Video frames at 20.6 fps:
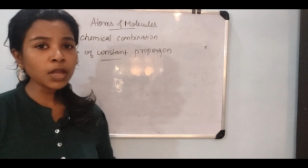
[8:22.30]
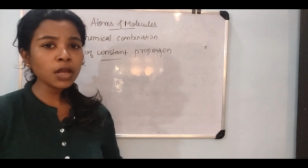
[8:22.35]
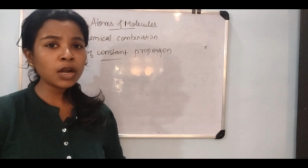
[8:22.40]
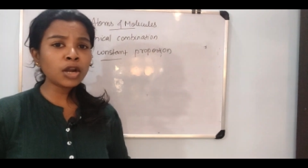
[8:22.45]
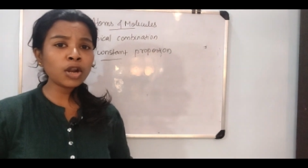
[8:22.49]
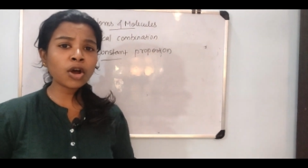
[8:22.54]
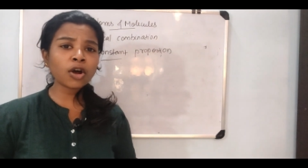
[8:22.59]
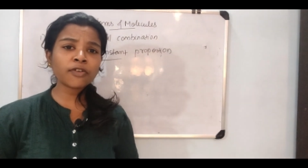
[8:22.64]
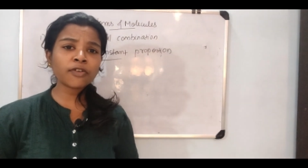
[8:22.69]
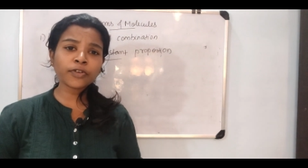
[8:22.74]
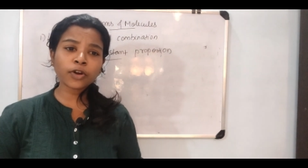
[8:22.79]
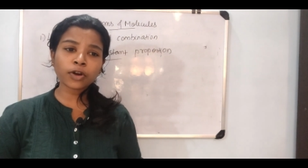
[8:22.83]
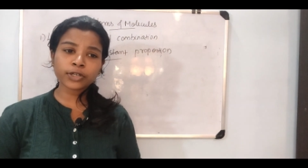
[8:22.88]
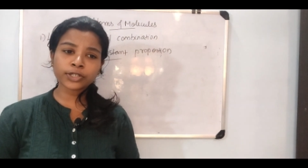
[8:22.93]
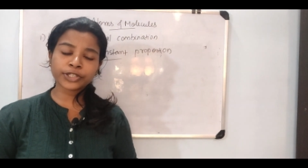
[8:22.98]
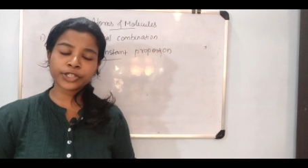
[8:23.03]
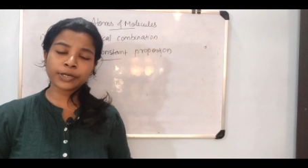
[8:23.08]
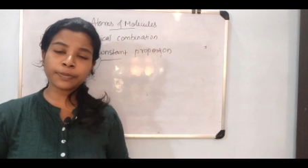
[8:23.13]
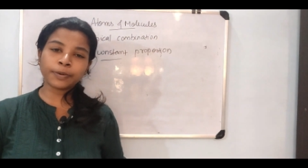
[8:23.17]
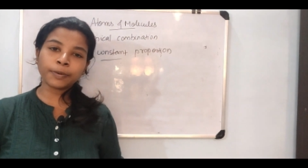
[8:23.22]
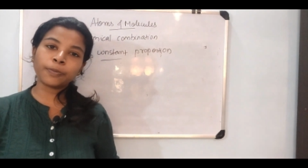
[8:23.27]
Law of
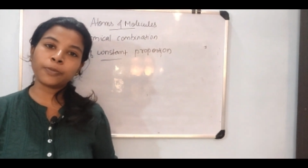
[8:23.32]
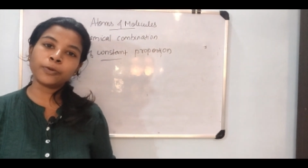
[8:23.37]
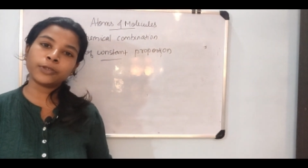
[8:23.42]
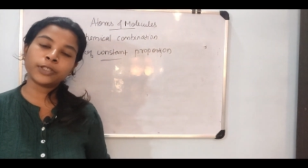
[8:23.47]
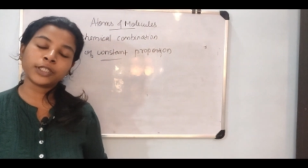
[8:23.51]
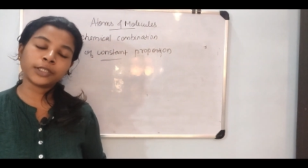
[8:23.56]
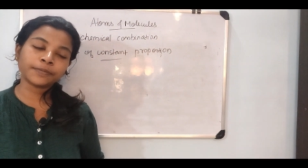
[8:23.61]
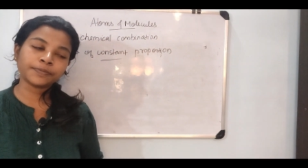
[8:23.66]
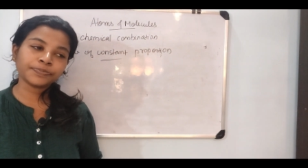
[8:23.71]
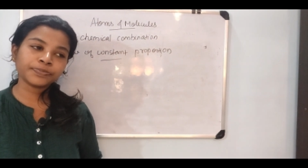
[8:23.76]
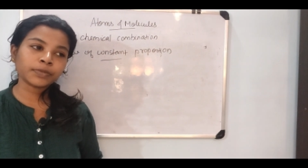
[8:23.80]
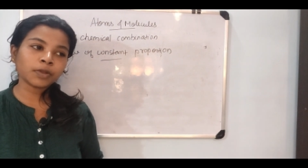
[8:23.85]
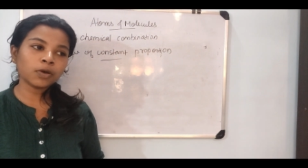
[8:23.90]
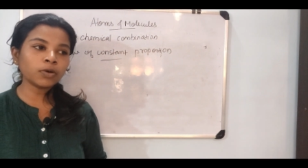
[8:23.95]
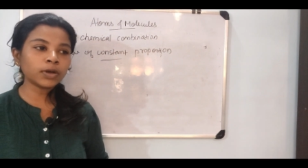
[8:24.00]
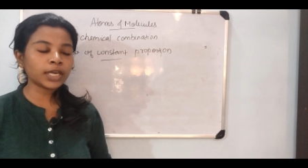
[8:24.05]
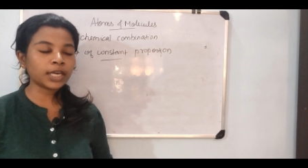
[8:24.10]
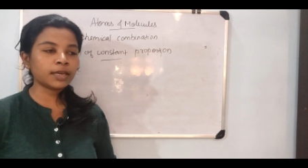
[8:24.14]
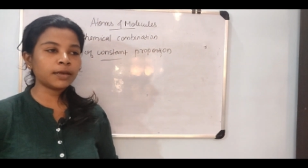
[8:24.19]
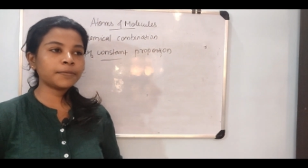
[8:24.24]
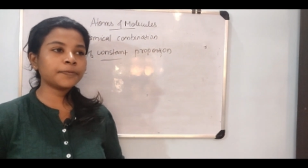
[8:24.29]
constant proportion.
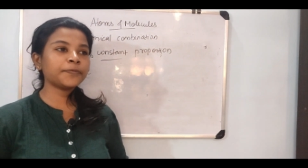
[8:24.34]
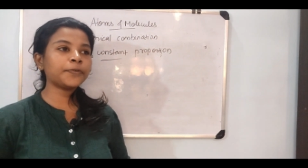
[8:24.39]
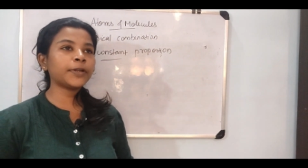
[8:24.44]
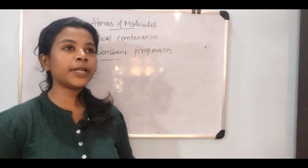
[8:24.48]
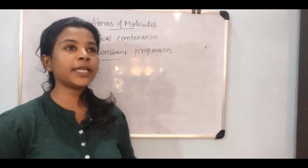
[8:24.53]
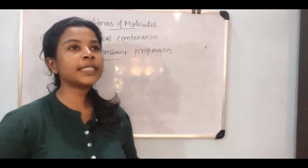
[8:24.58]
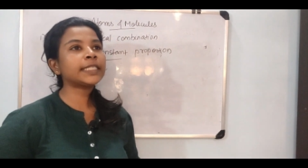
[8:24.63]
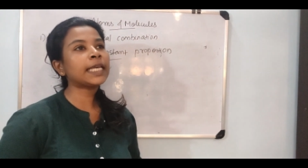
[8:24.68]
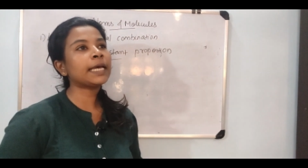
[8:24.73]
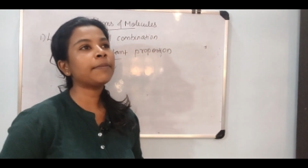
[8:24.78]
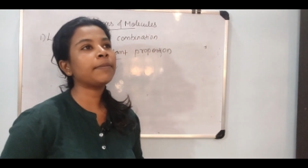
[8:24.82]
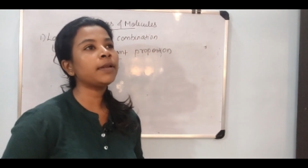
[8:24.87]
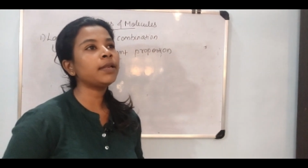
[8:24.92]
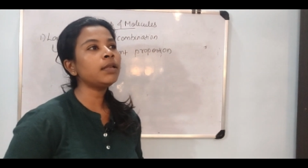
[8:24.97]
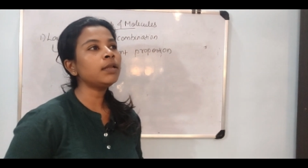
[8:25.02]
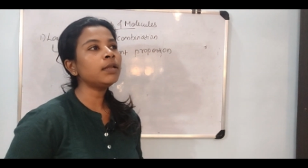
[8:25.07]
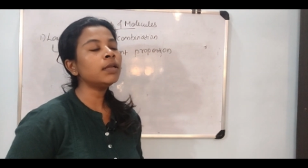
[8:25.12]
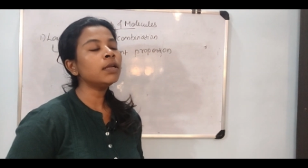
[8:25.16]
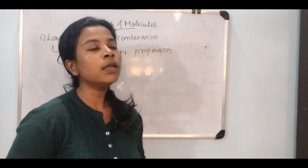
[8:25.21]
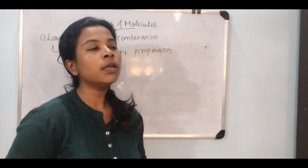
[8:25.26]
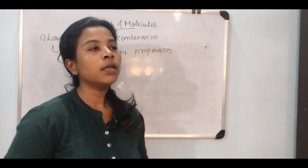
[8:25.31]
Okay, for
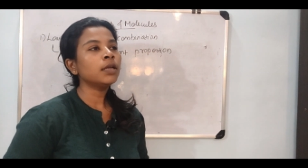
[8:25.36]
example,